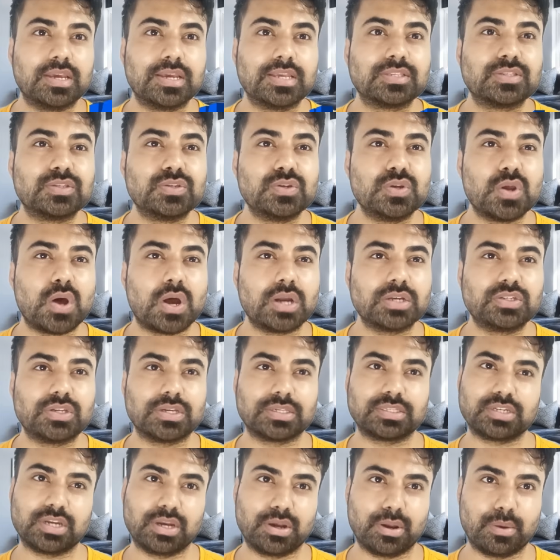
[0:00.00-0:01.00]
is not
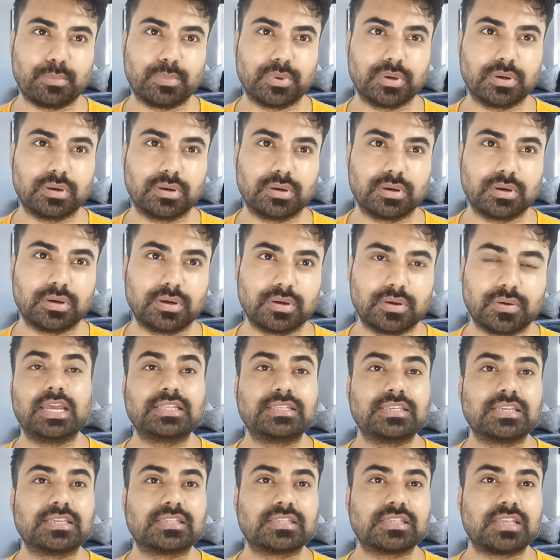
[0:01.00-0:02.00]
just a number.
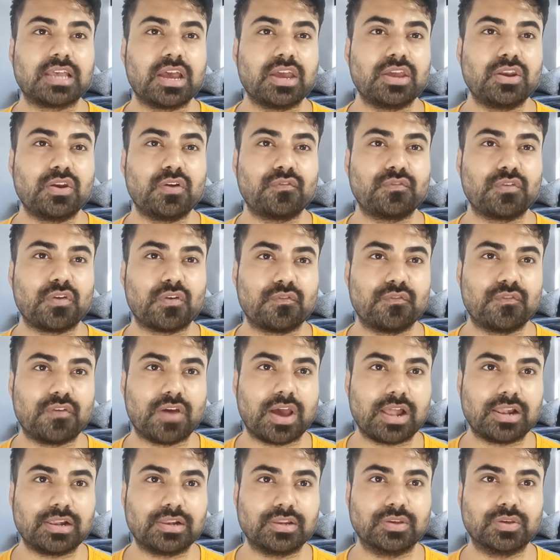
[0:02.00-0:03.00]
It's a sign of your
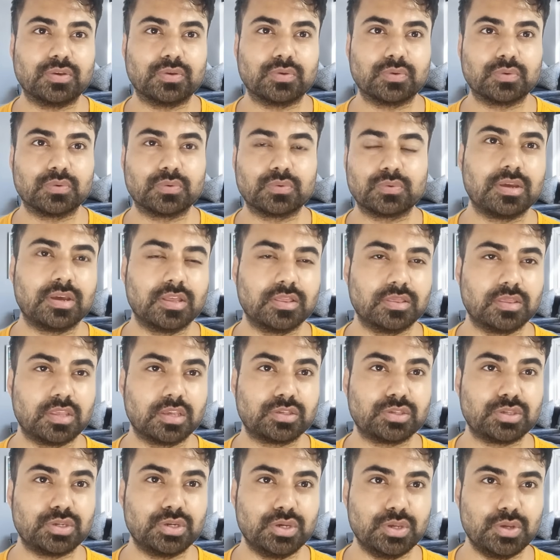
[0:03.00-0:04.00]
value in
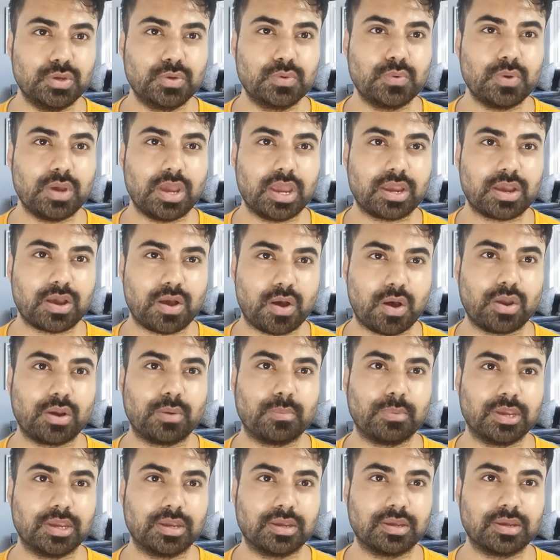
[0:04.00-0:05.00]
this new
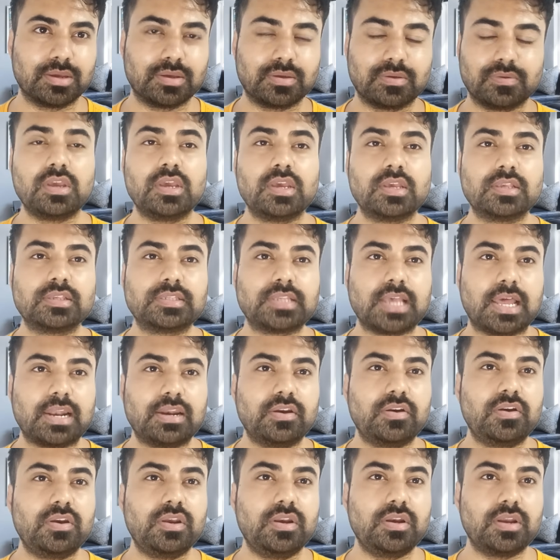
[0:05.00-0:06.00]
economy.
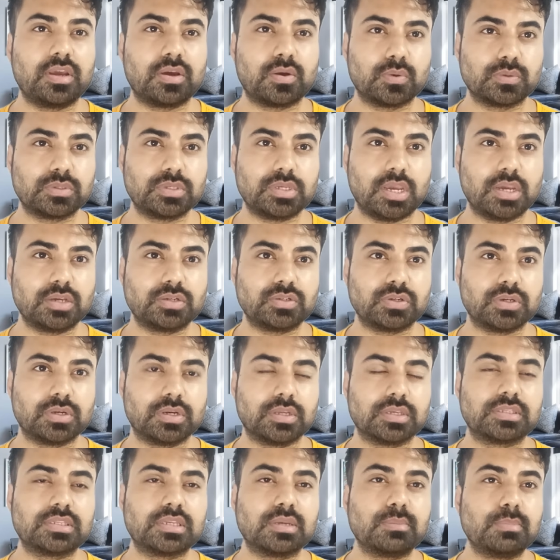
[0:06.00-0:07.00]
Salary negotiation
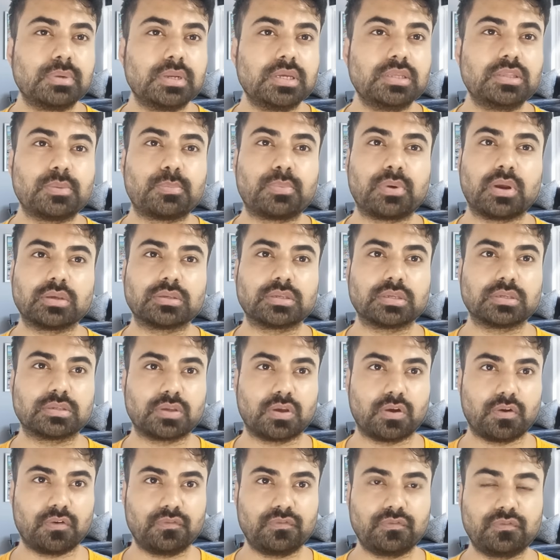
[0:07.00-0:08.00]
is simply the process
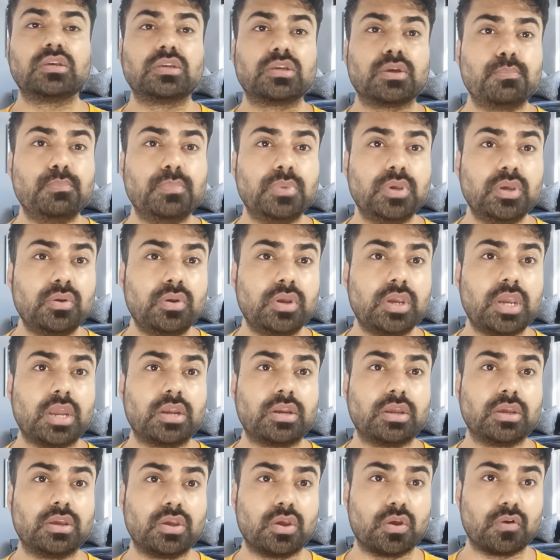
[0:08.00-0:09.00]
of
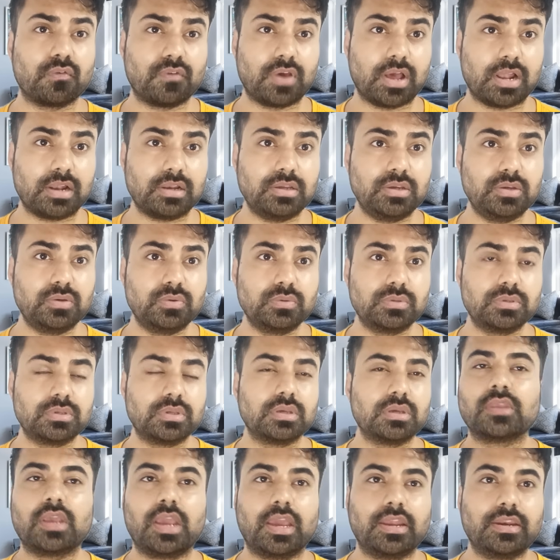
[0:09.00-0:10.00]
communicating your values
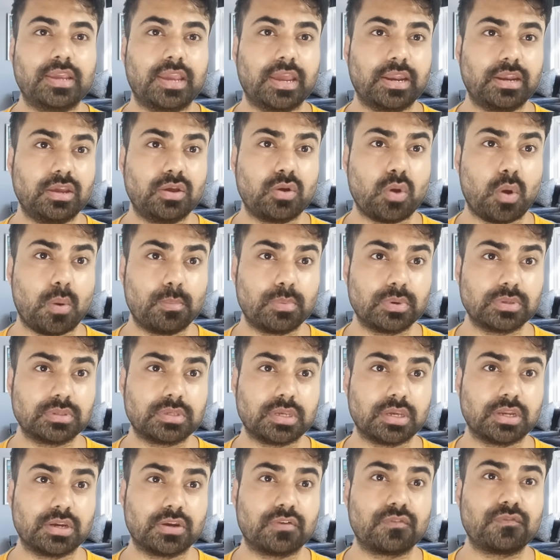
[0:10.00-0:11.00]
and getting
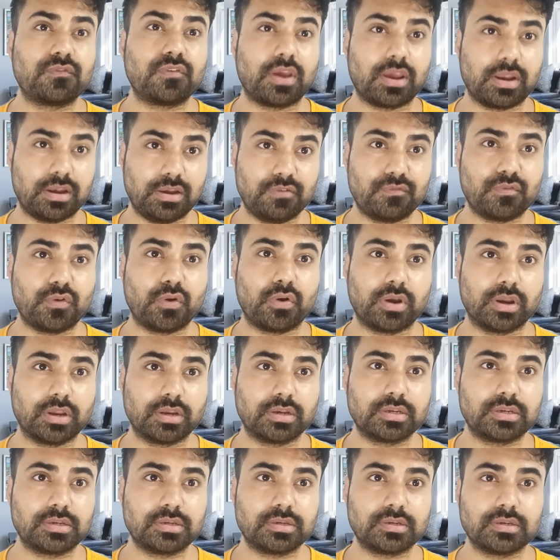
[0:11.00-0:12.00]
compensated fairly for
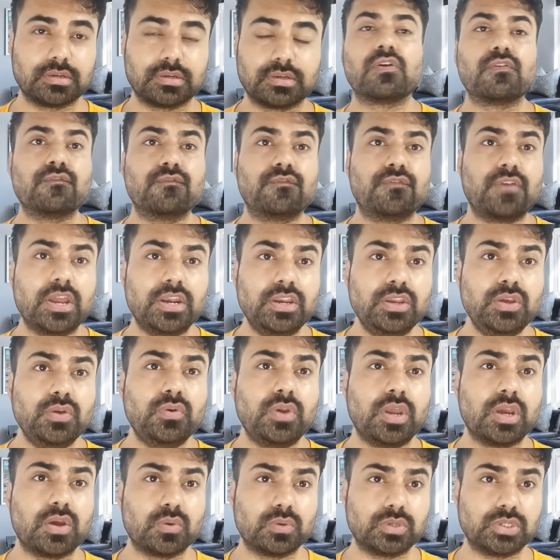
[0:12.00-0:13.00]
it. When you
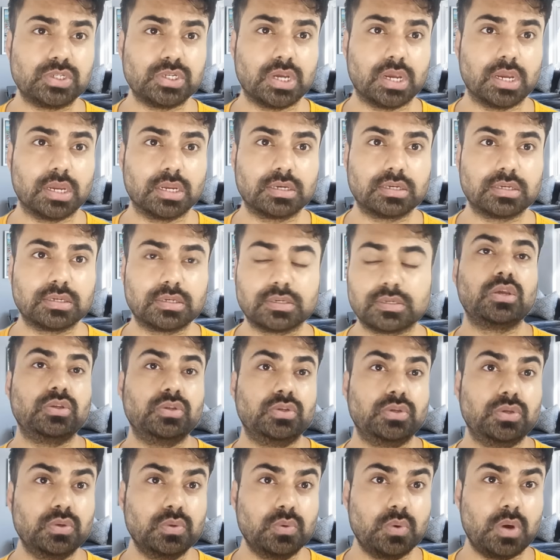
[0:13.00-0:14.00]
negotiate,
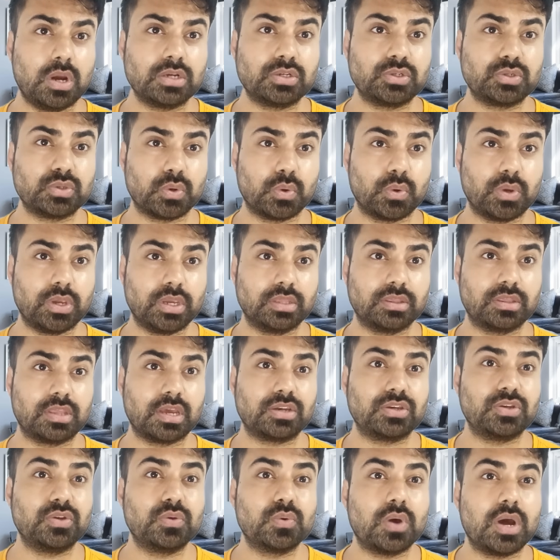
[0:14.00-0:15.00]
you are showing
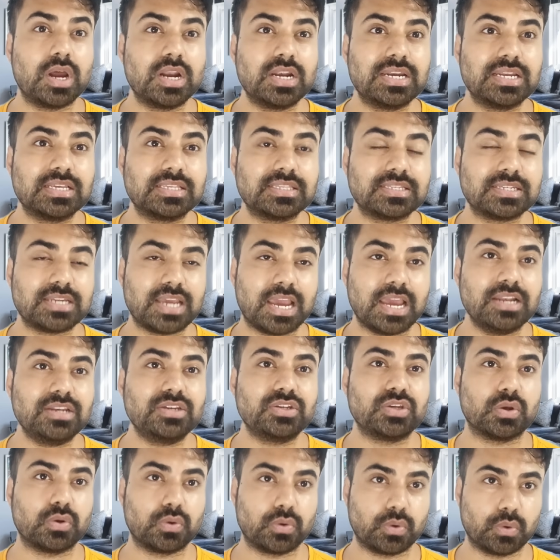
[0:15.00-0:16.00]
that you understand
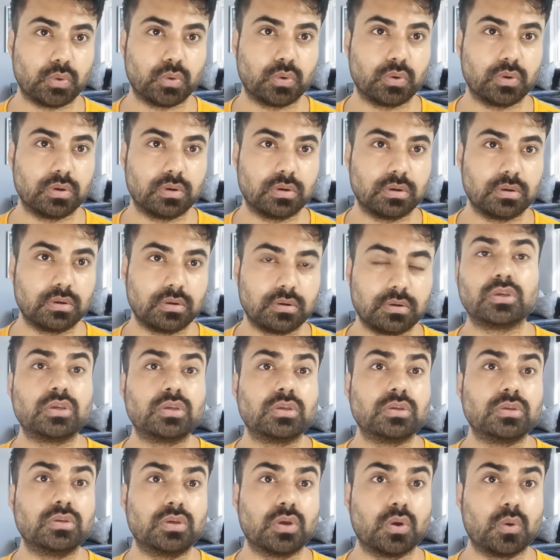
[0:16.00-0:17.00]
your role,
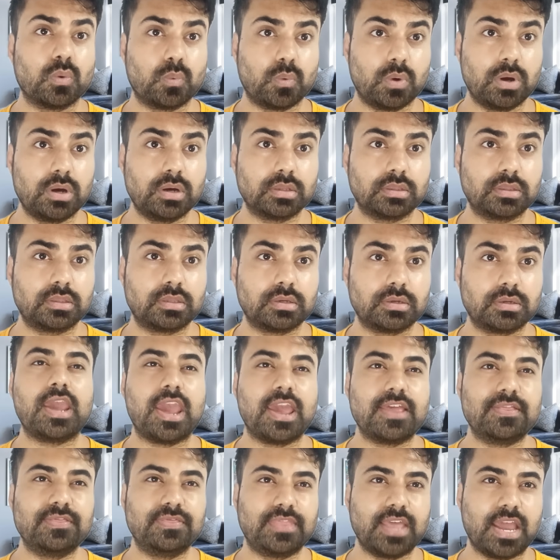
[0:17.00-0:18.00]
your worth,
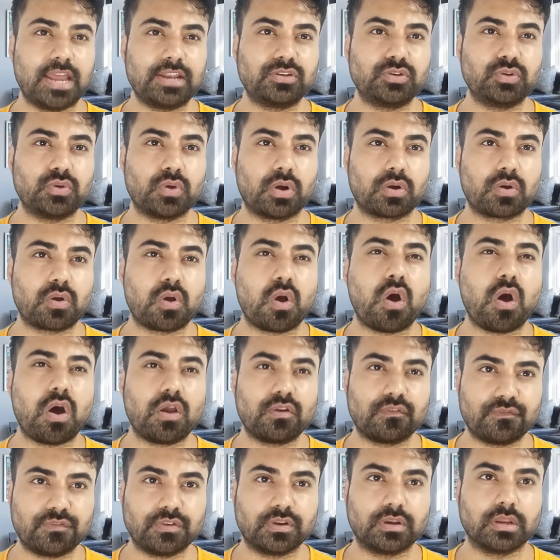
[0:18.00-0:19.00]
and that you are
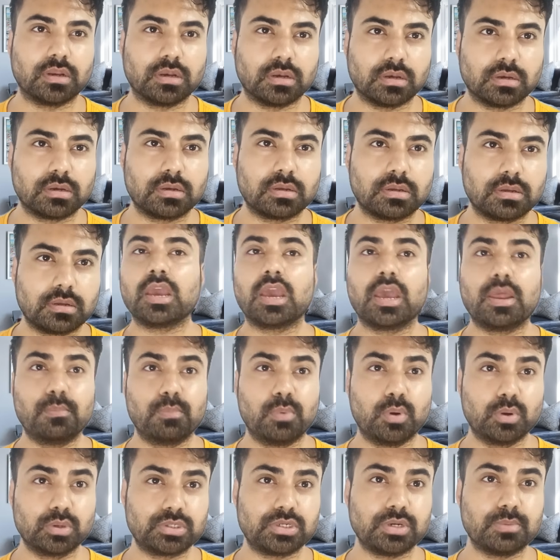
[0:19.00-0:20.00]
confident. And
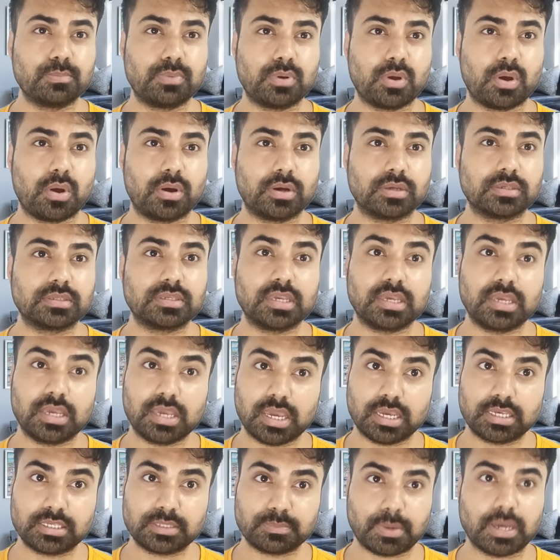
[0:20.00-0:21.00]
most employers
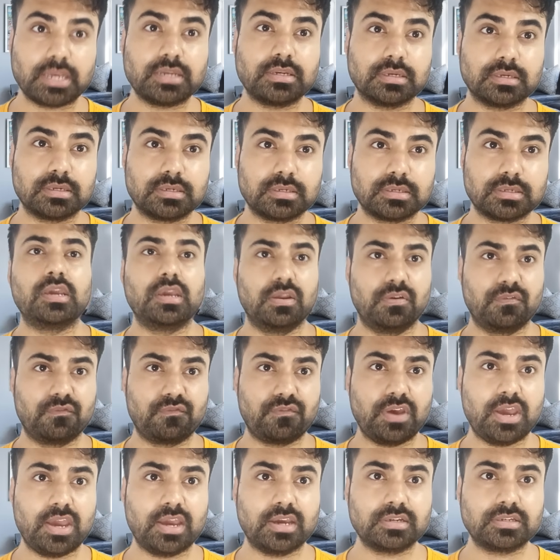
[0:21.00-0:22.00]
expect it. In
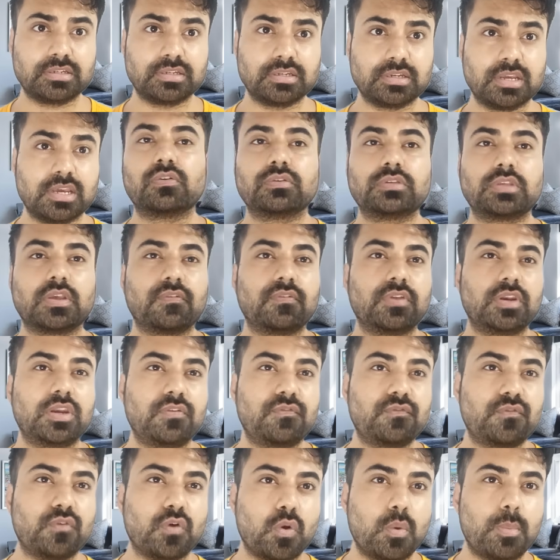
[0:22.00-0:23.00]
fact,
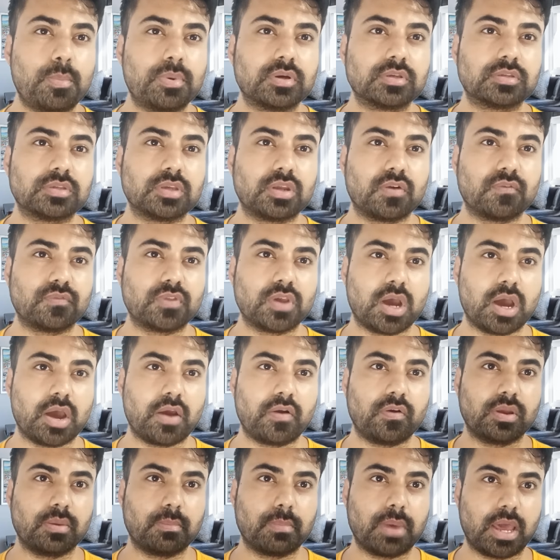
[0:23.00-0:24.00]
74% of the
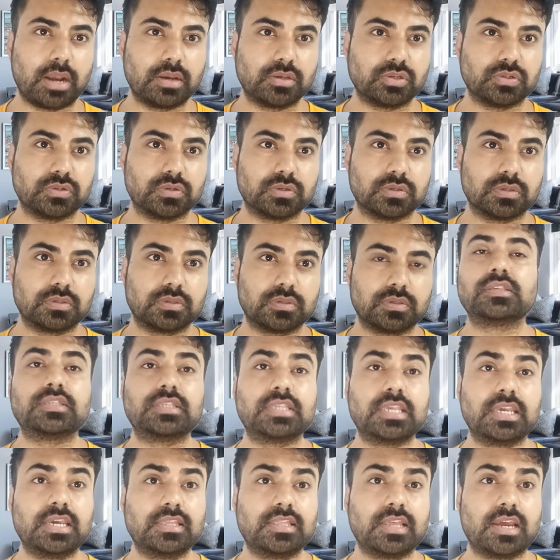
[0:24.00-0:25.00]
hiring managers
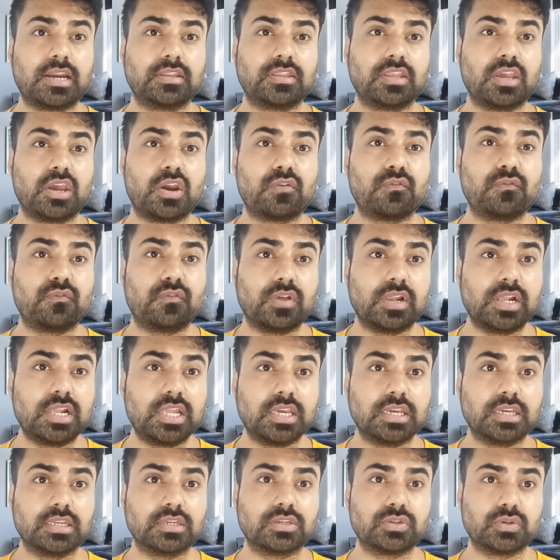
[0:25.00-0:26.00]
say that they are
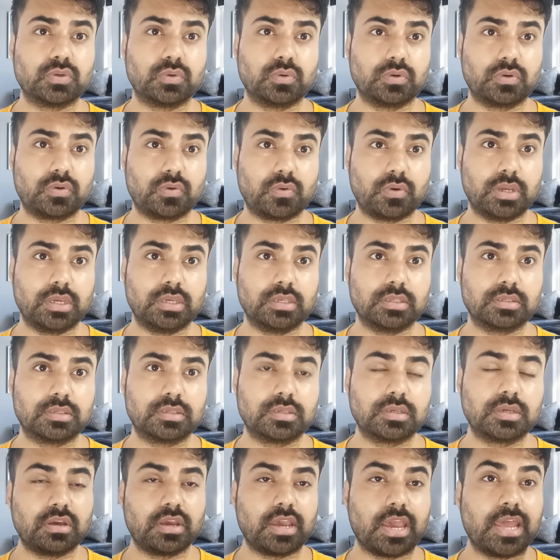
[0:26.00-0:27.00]
willing to
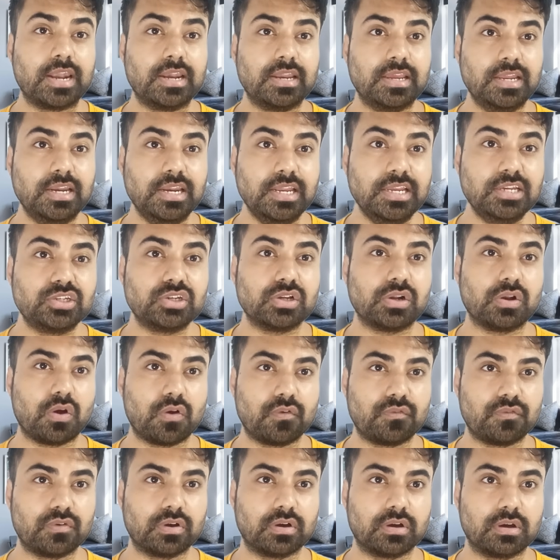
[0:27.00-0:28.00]
increase an initial
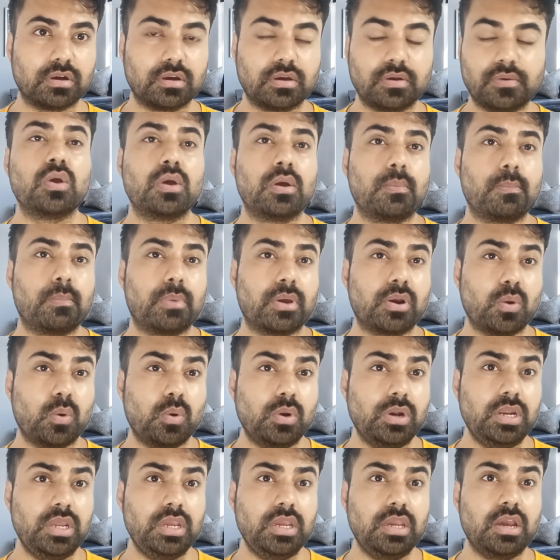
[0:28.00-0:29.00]
offer, but
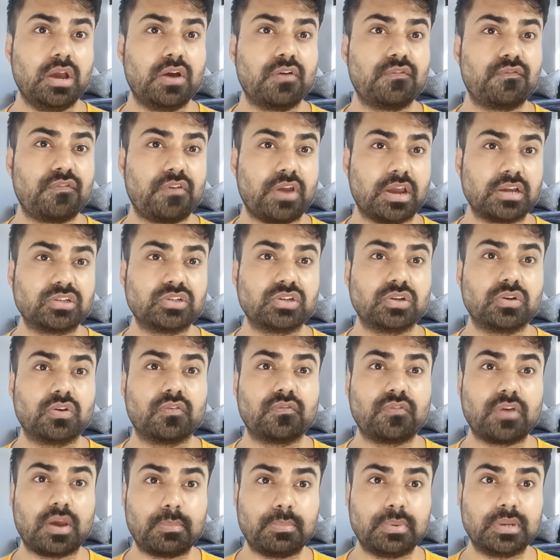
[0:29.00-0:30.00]
only a fraction
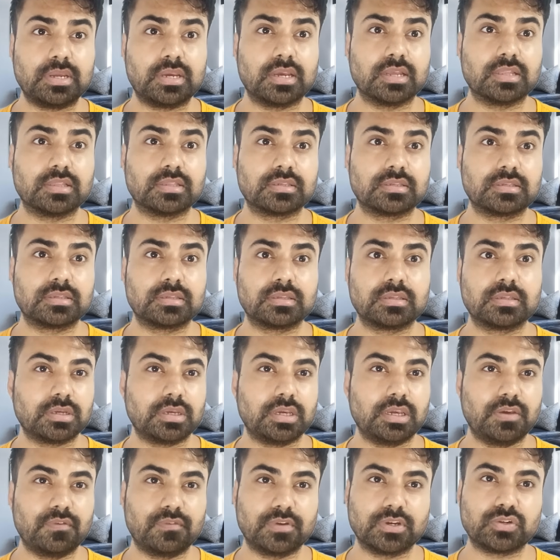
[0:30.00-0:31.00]
of applicants
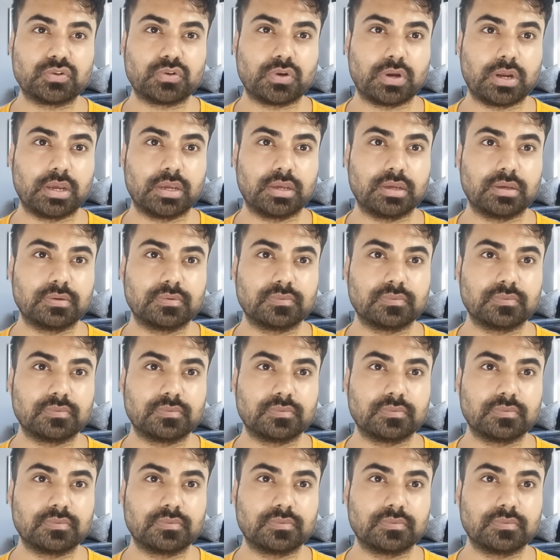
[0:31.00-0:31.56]
even try.